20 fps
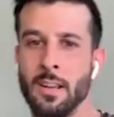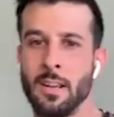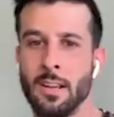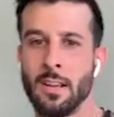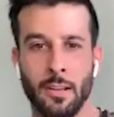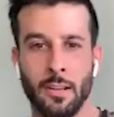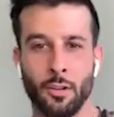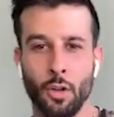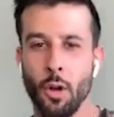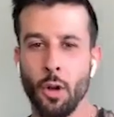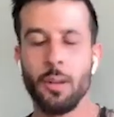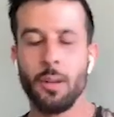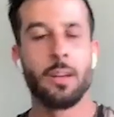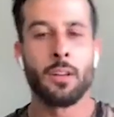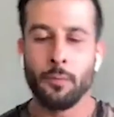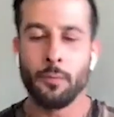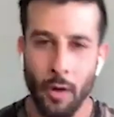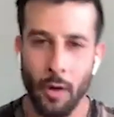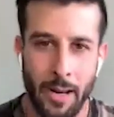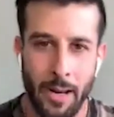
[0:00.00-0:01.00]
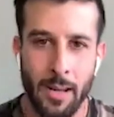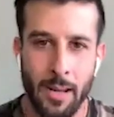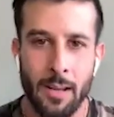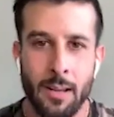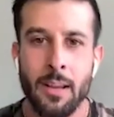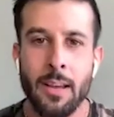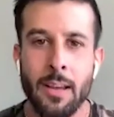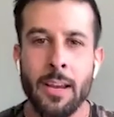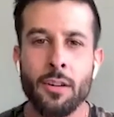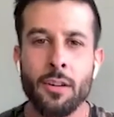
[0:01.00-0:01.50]
Indo- Ready?
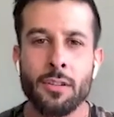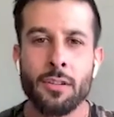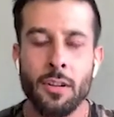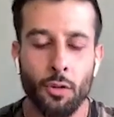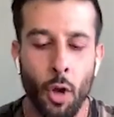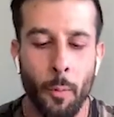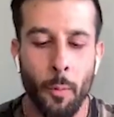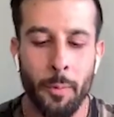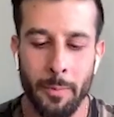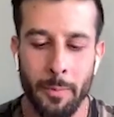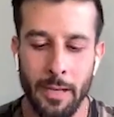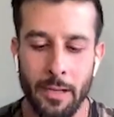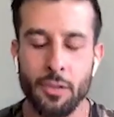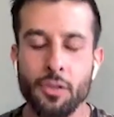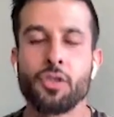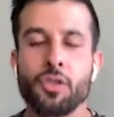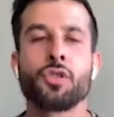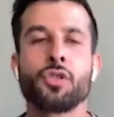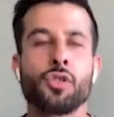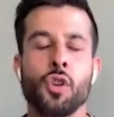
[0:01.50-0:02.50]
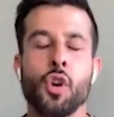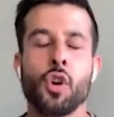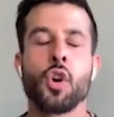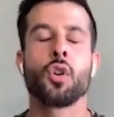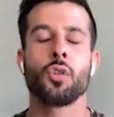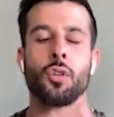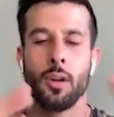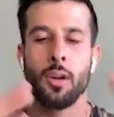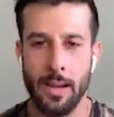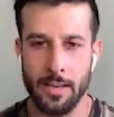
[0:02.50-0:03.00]
Here, dopamine is
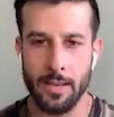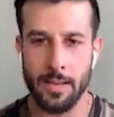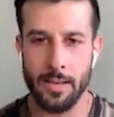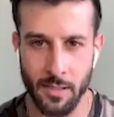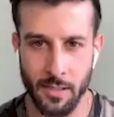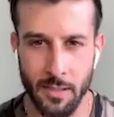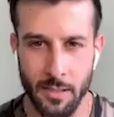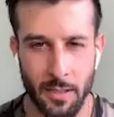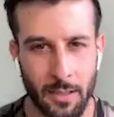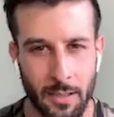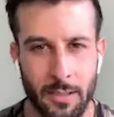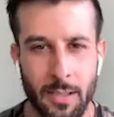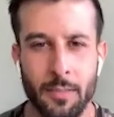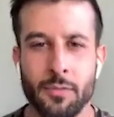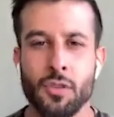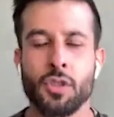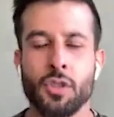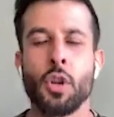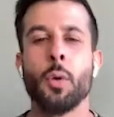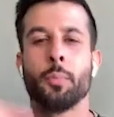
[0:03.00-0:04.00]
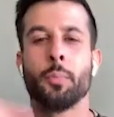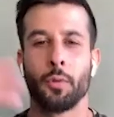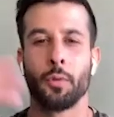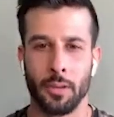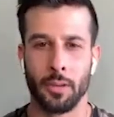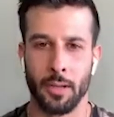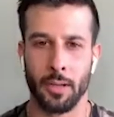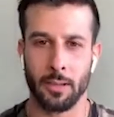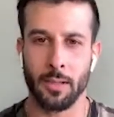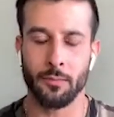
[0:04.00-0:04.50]
crazy addictive, super
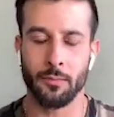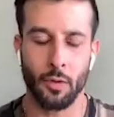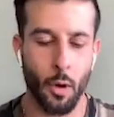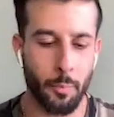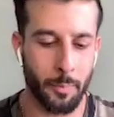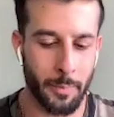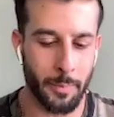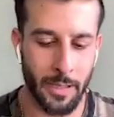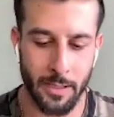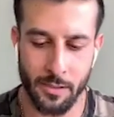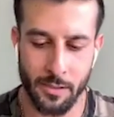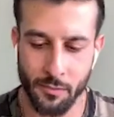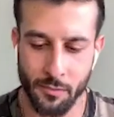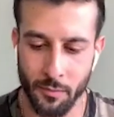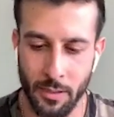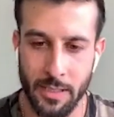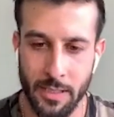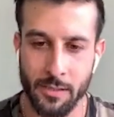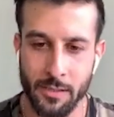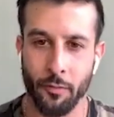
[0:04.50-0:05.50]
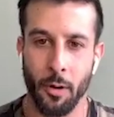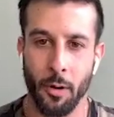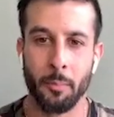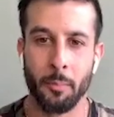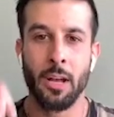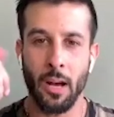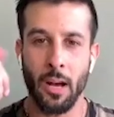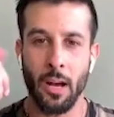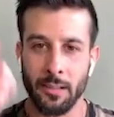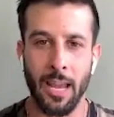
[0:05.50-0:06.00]
addictive. Dopamine is released from
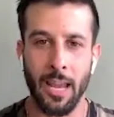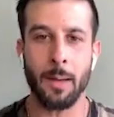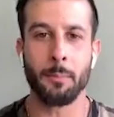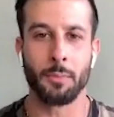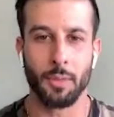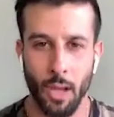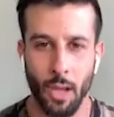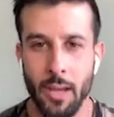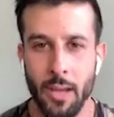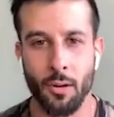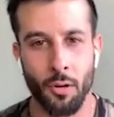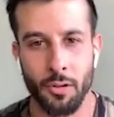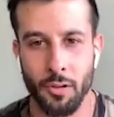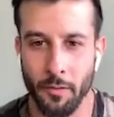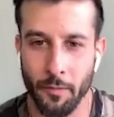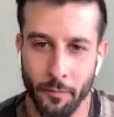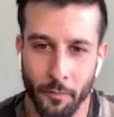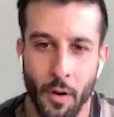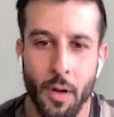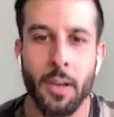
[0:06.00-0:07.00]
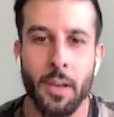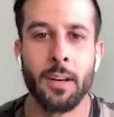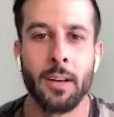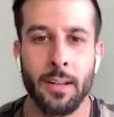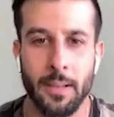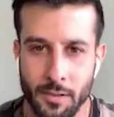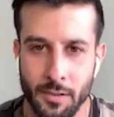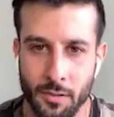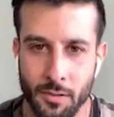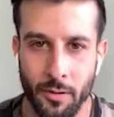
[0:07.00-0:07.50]
a damn like on your fucking
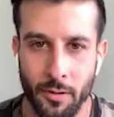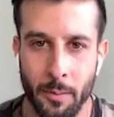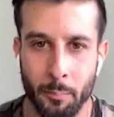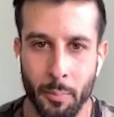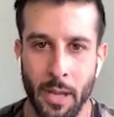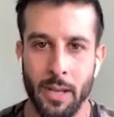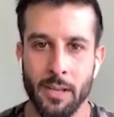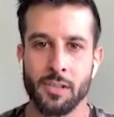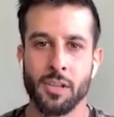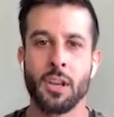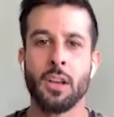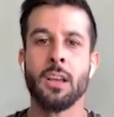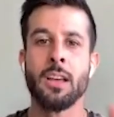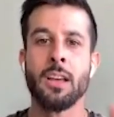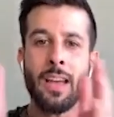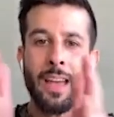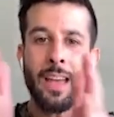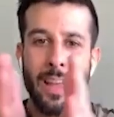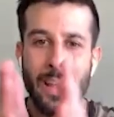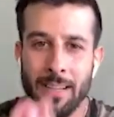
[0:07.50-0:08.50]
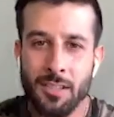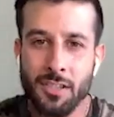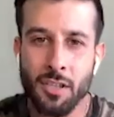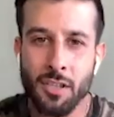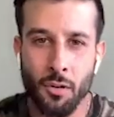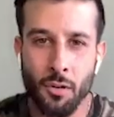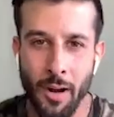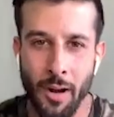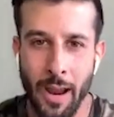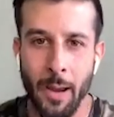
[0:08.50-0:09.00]
Instagram page.
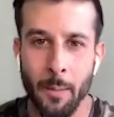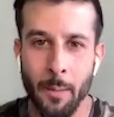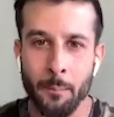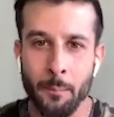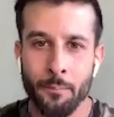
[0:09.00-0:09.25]
Instagram